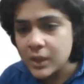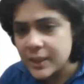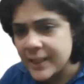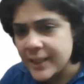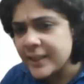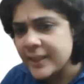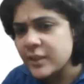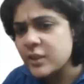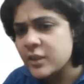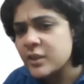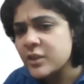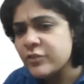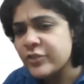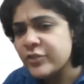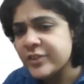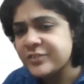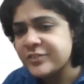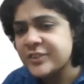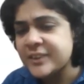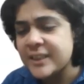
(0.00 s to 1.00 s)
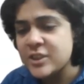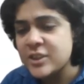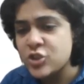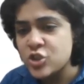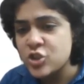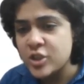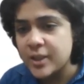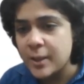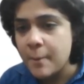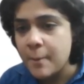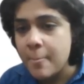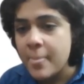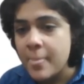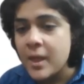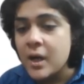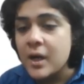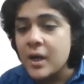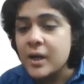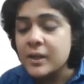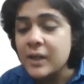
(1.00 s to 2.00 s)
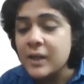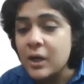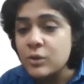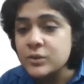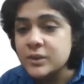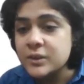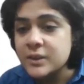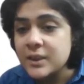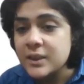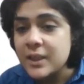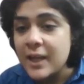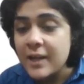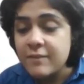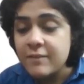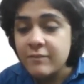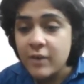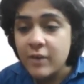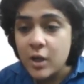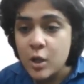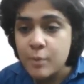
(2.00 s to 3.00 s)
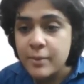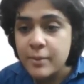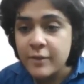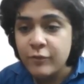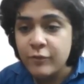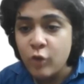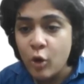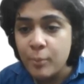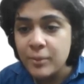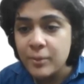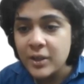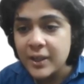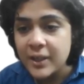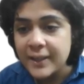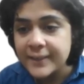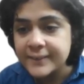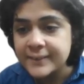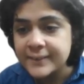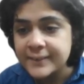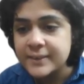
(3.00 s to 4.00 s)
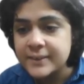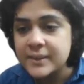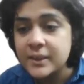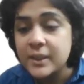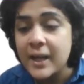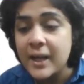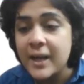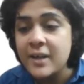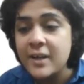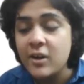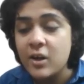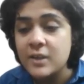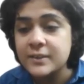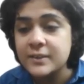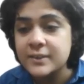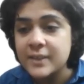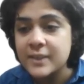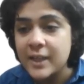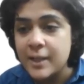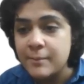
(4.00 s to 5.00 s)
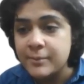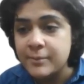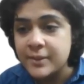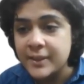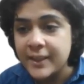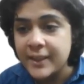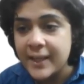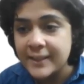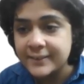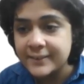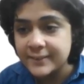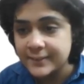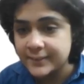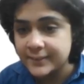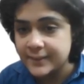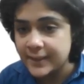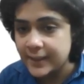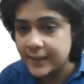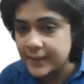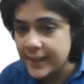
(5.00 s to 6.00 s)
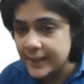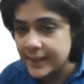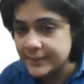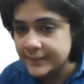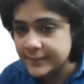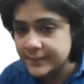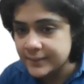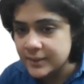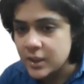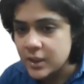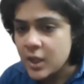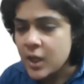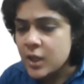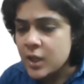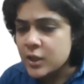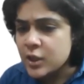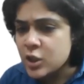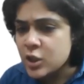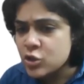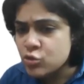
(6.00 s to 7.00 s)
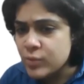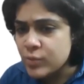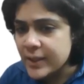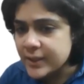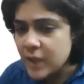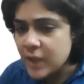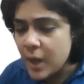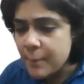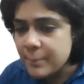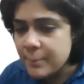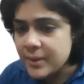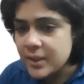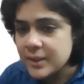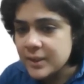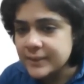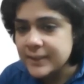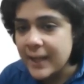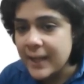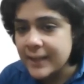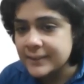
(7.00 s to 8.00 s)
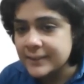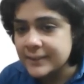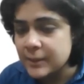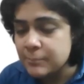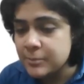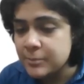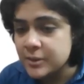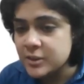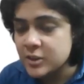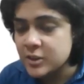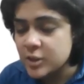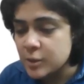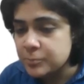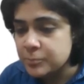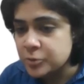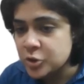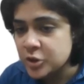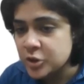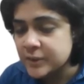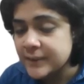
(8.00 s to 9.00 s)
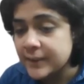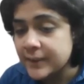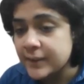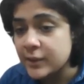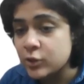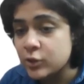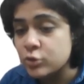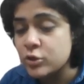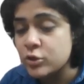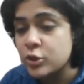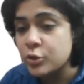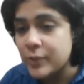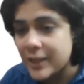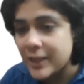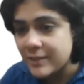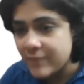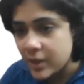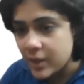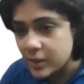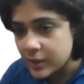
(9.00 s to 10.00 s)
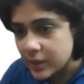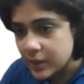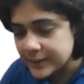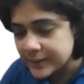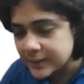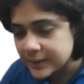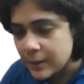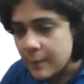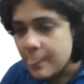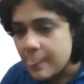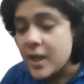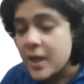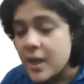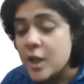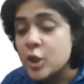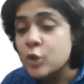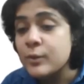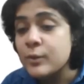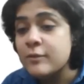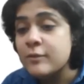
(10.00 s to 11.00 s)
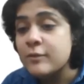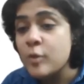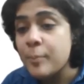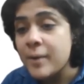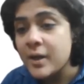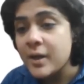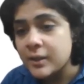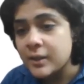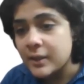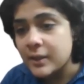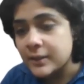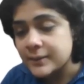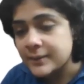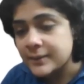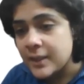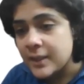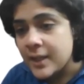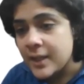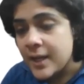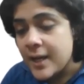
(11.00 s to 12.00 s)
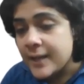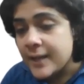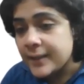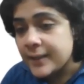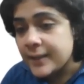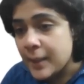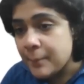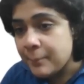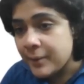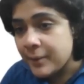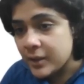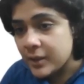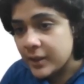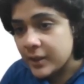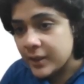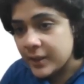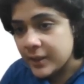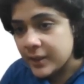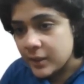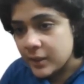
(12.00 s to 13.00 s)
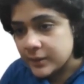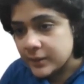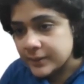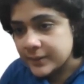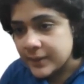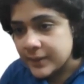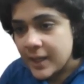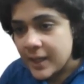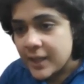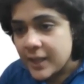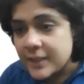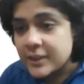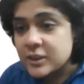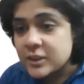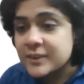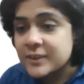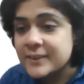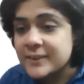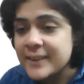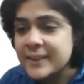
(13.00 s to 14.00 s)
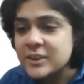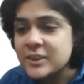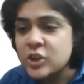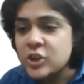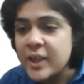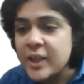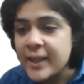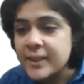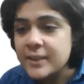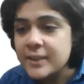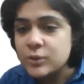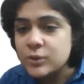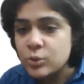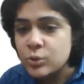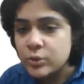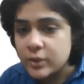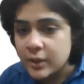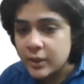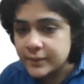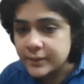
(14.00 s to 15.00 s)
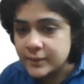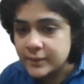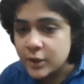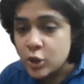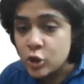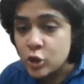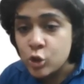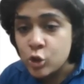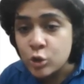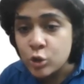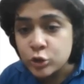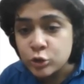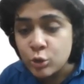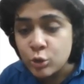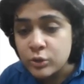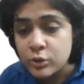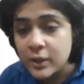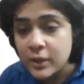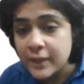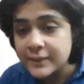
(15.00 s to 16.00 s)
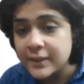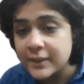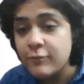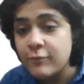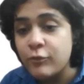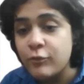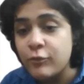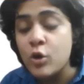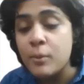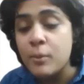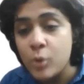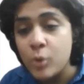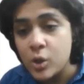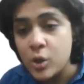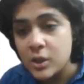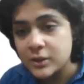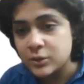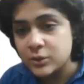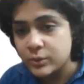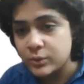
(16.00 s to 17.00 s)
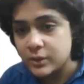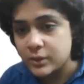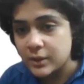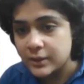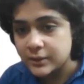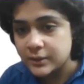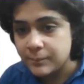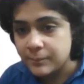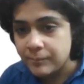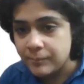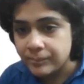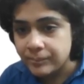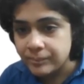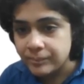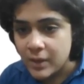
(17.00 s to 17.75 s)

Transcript: Later in the 5th century, a council at Vallabhi formalized and transcribed the existing texts. The Shvetambaras accepted scriptures that included 12 Angas, 12 Upangas, 10 Prakarinas, 6 Cheda Sutras, 2 Sutras, and 4 Mola Sutras.